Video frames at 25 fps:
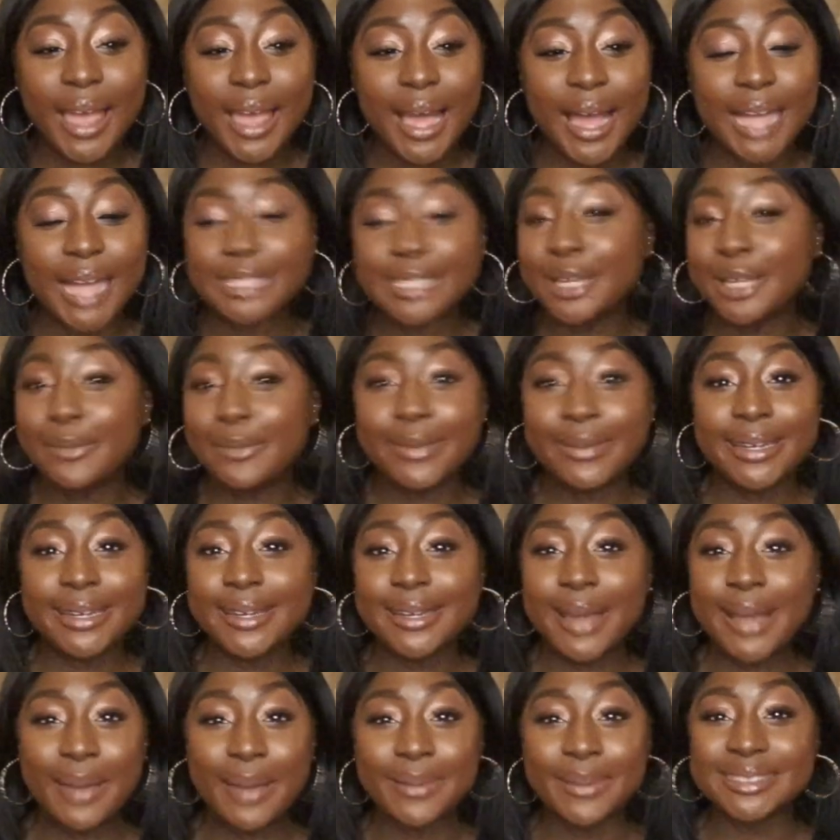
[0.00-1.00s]
I don't really
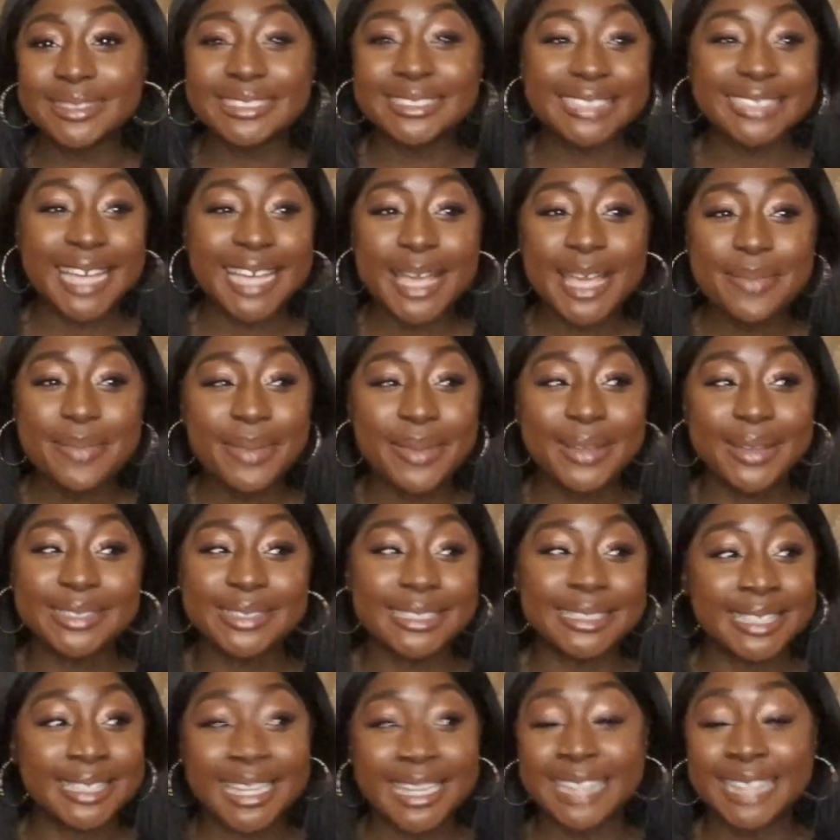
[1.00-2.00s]
know what to say because
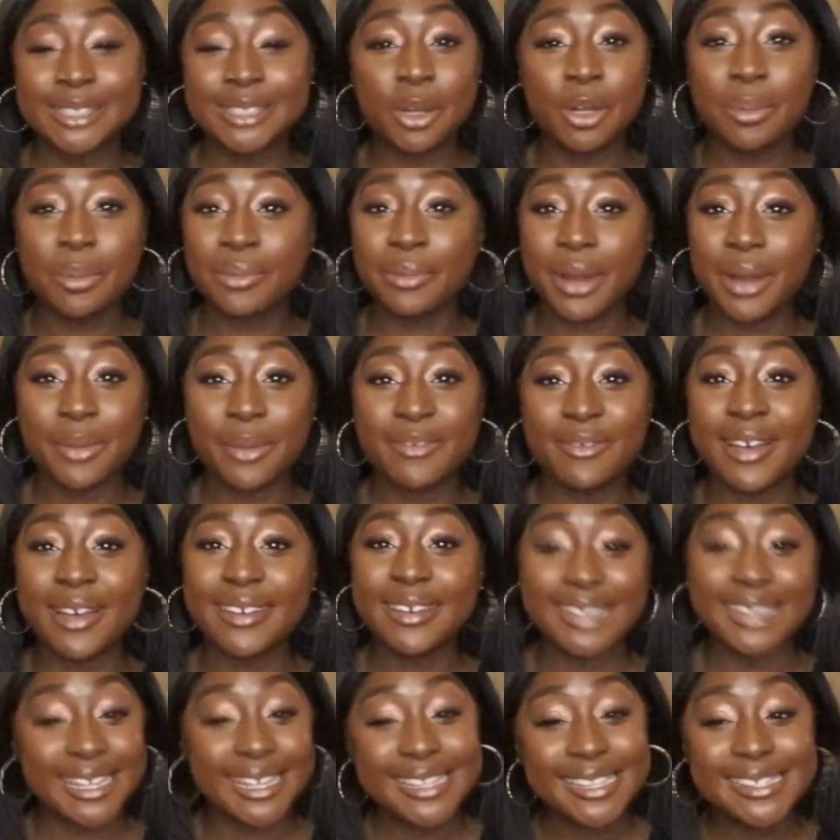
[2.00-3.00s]
I don't know how to operate without
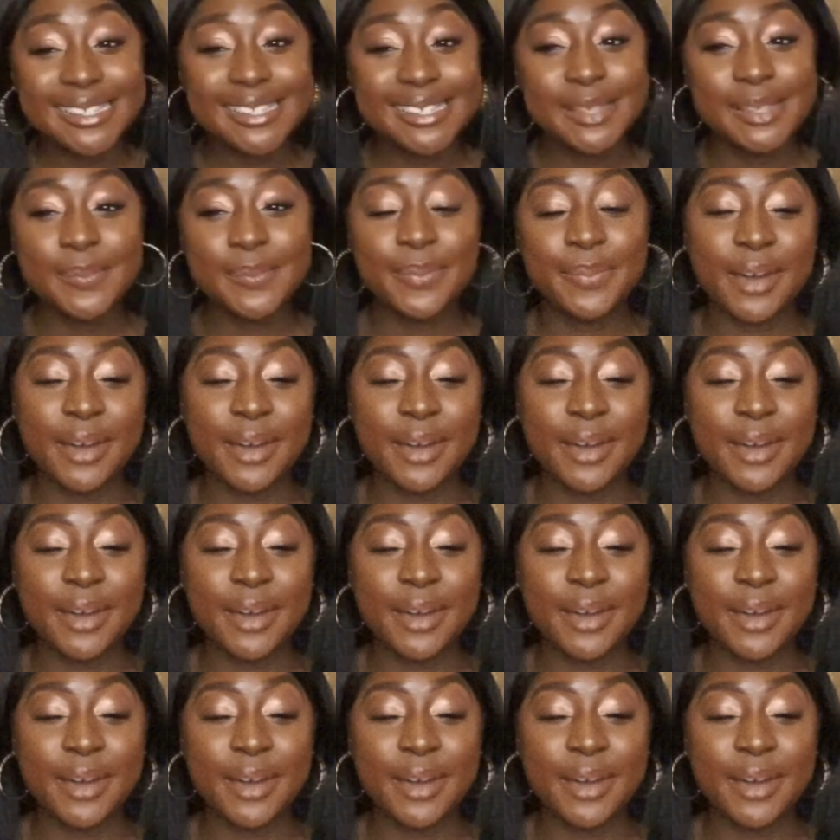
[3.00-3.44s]
a list,